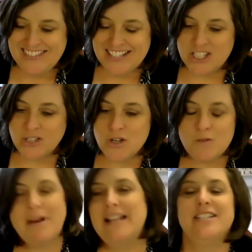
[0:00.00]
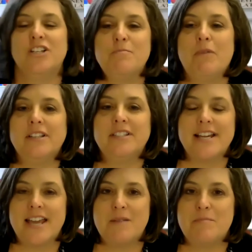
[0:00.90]
So you mentioned
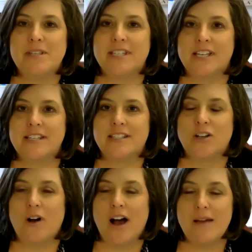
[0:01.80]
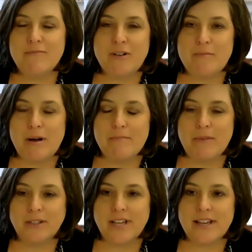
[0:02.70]
multi-campuses. So I'm from a
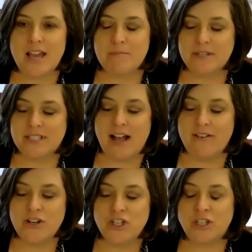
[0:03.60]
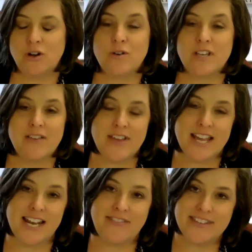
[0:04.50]
multi-campus college. So giving
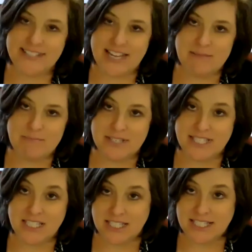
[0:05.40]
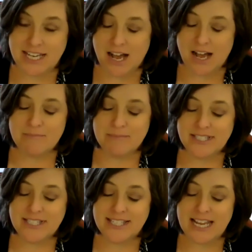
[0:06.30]
it at the same
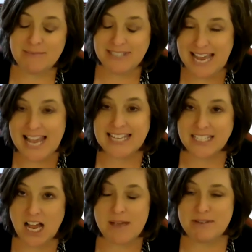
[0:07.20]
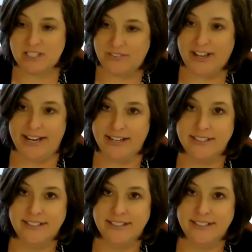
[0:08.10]
day and time is fine.